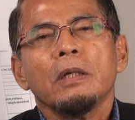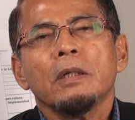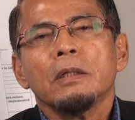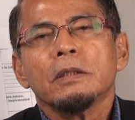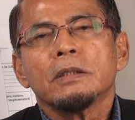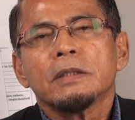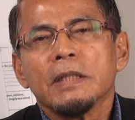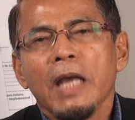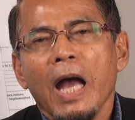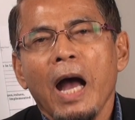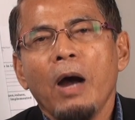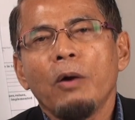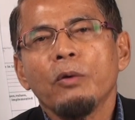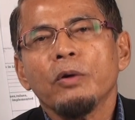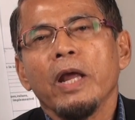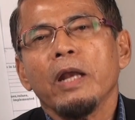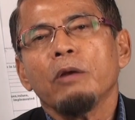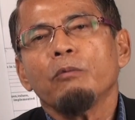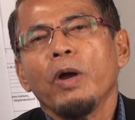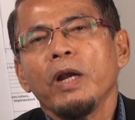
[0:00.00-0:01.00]

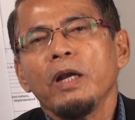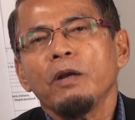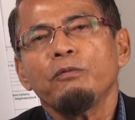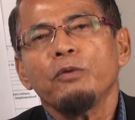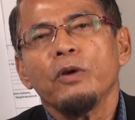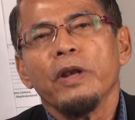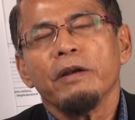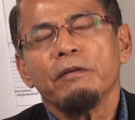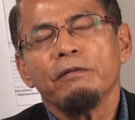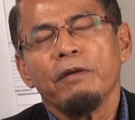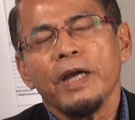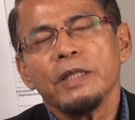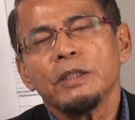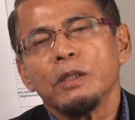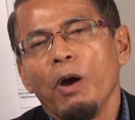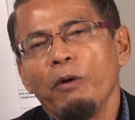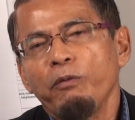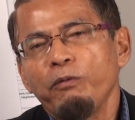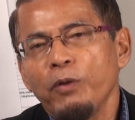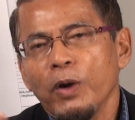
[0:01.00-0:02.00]
sound and wonderful advice
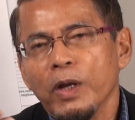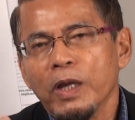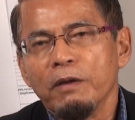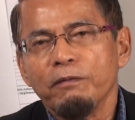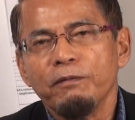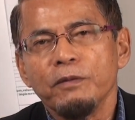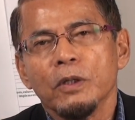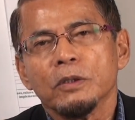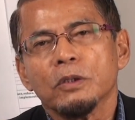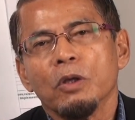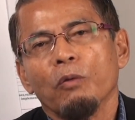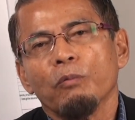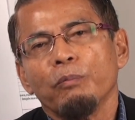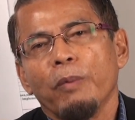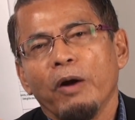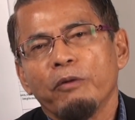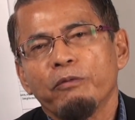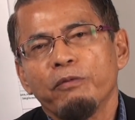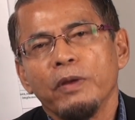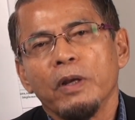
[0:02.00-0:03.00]
of forgiveness, of
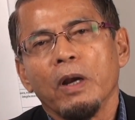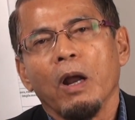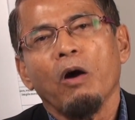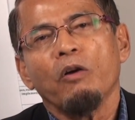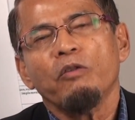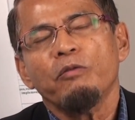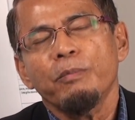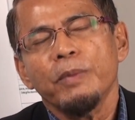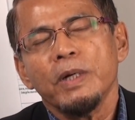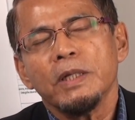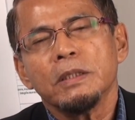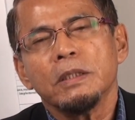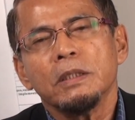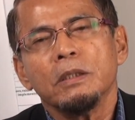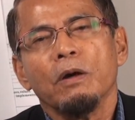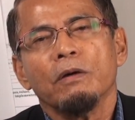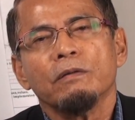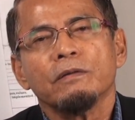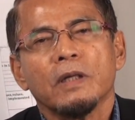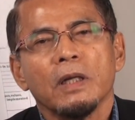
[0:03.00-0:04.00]
maghfirah, of
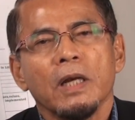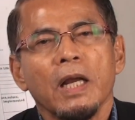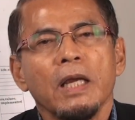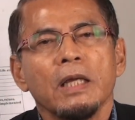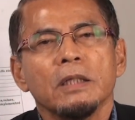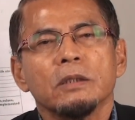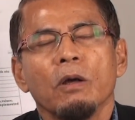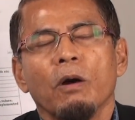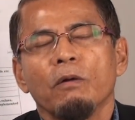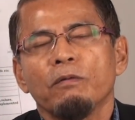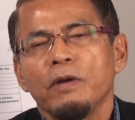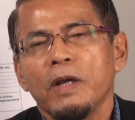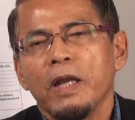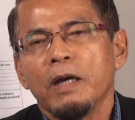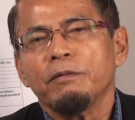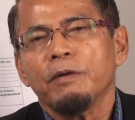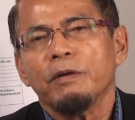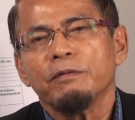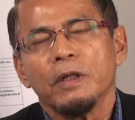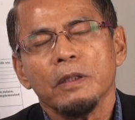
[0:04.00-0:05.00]
mercy, of grace, of
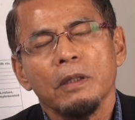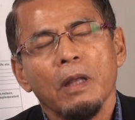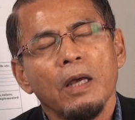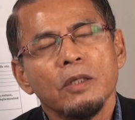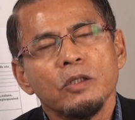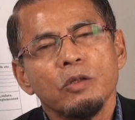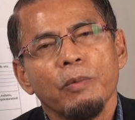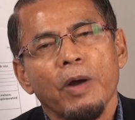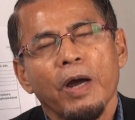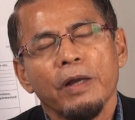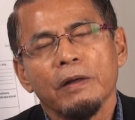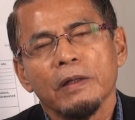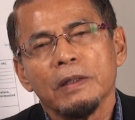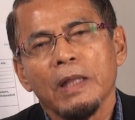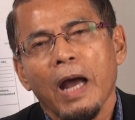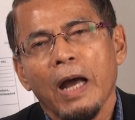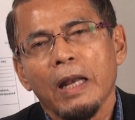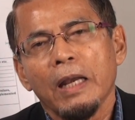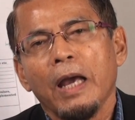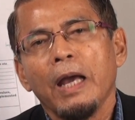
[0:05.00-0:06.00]
love of Allah subhanahu wa
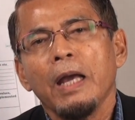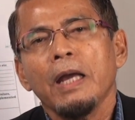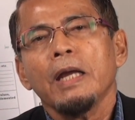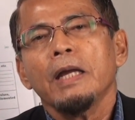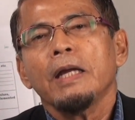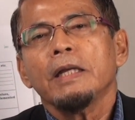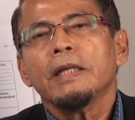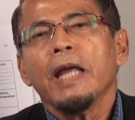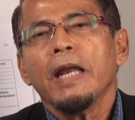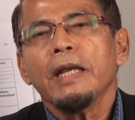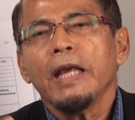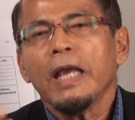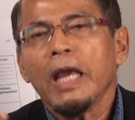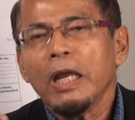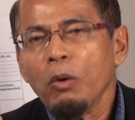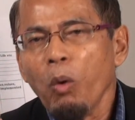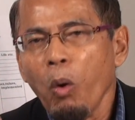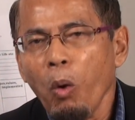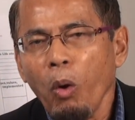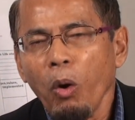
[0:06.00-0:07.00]
ta'ala, that they
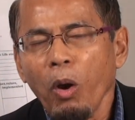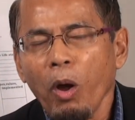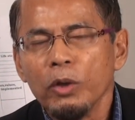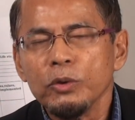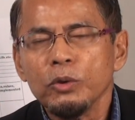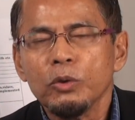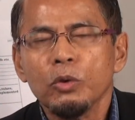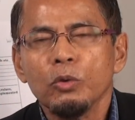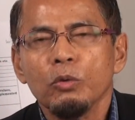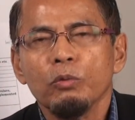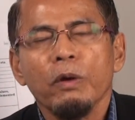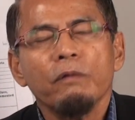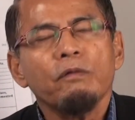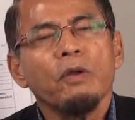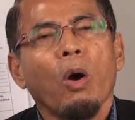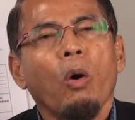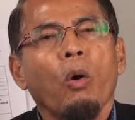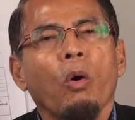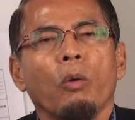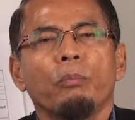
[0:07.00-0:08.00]
can hold on to with
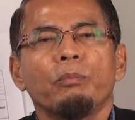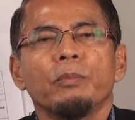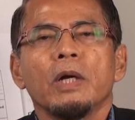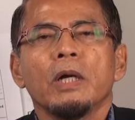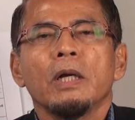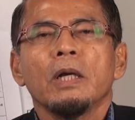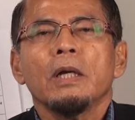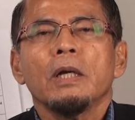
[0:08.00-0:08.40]
the hope.